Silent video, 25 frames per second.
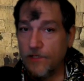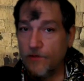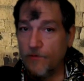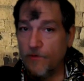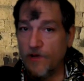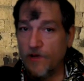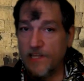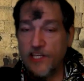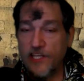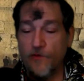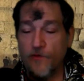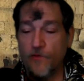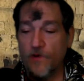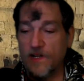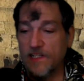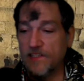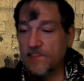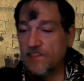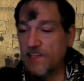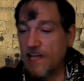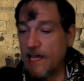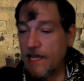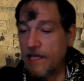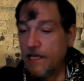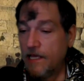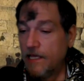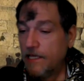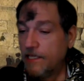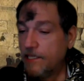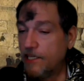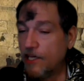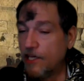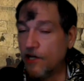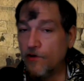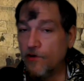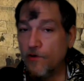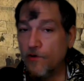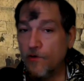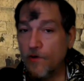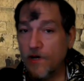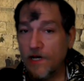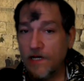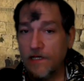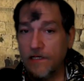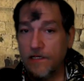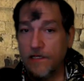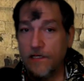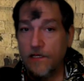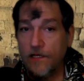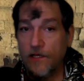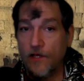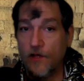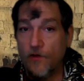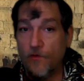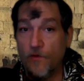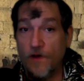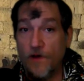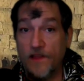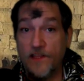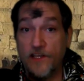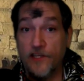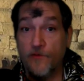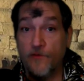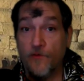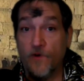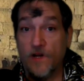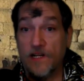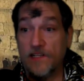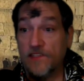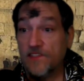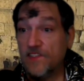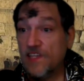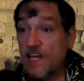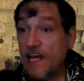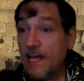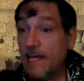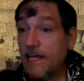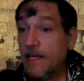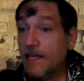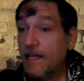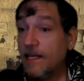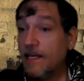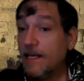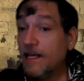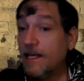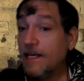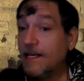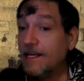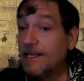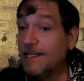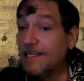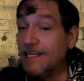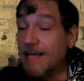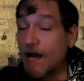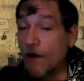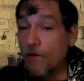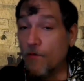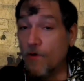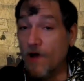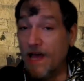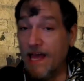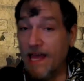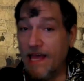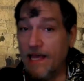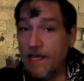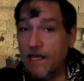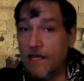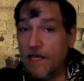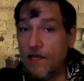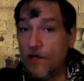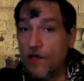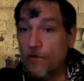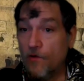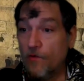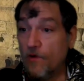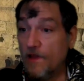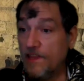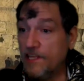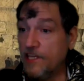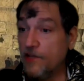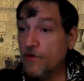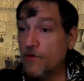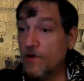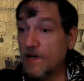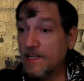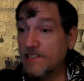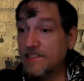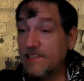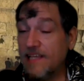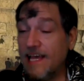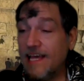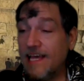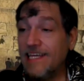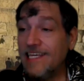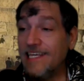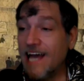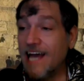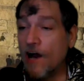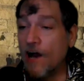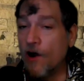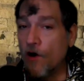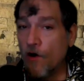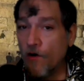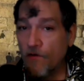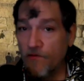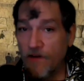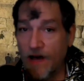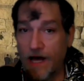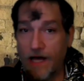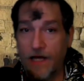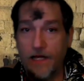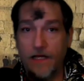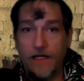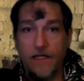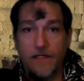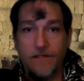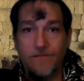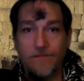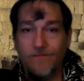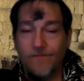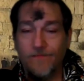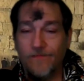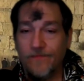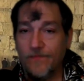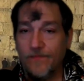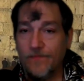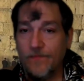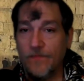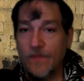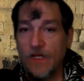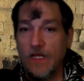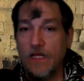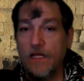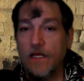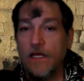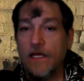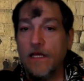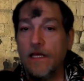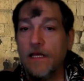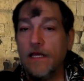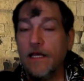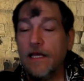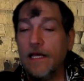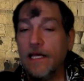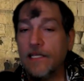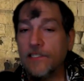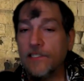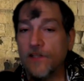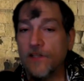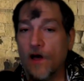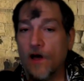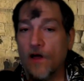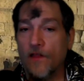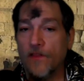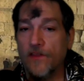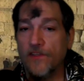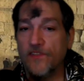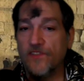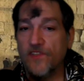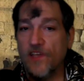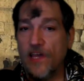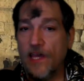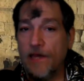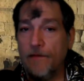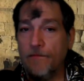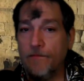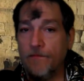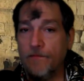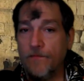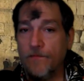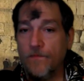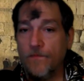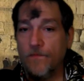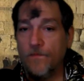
Whether you want to say Yahuwah, whether you want to say Yahweh, whether you want to say Yahovah, it's all the same.